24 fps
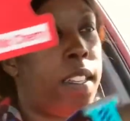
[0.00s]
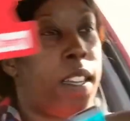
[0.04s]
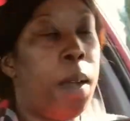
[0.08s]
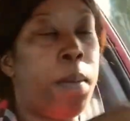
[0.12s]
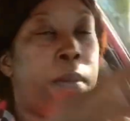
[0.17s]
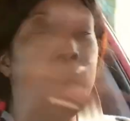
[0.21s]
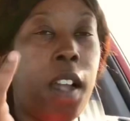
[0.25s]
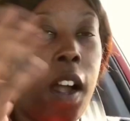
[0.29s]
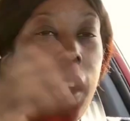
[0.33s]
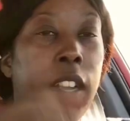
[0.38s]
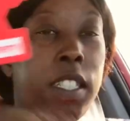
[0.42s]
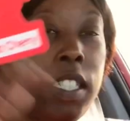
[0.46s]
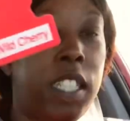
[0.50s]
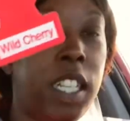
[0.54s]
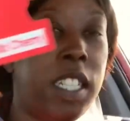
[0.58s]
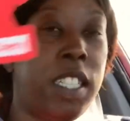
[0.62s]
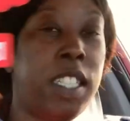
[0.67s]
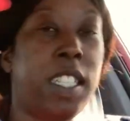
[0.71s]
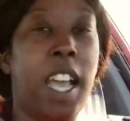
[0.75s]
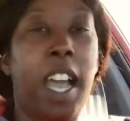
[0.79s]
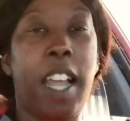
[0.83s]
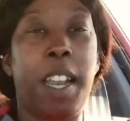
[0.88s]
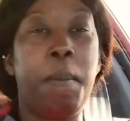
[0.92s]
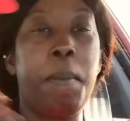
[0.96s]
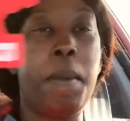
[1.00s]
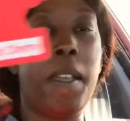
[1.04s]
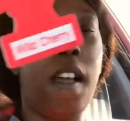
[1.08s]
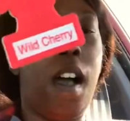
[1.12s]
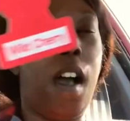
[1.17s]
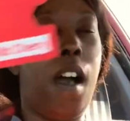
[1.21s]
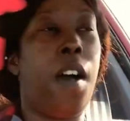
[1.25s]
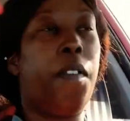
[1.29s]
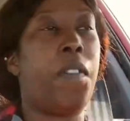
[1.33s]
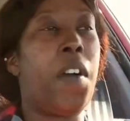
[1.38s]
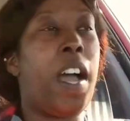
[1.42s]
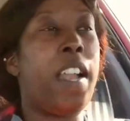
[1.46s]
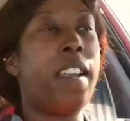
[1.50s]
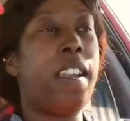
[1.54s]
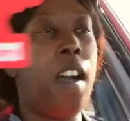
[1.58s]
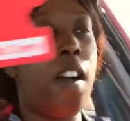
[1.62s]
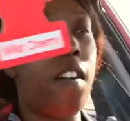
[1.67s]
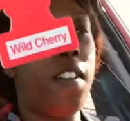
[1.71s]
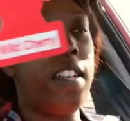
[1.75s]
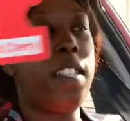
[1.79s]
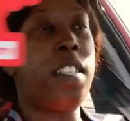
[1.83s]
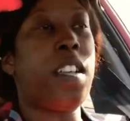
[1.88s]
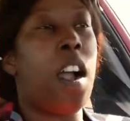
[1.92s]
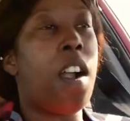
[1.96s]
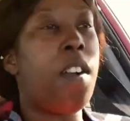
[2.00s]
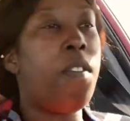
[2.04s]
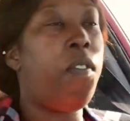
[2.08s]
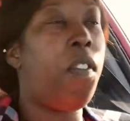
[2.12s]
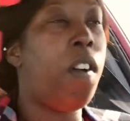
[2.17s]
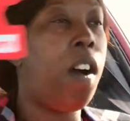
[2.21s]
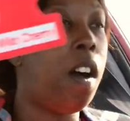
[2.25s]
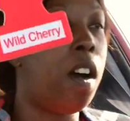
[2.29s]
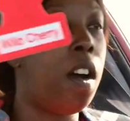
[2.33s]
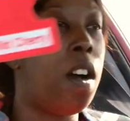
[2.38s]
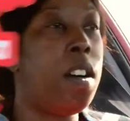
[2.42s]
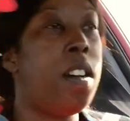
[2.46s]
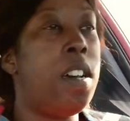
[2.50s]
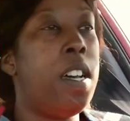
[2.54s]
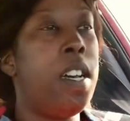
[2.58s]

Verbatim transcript: I'm sorry, she's cutting me off. I know it's her fault.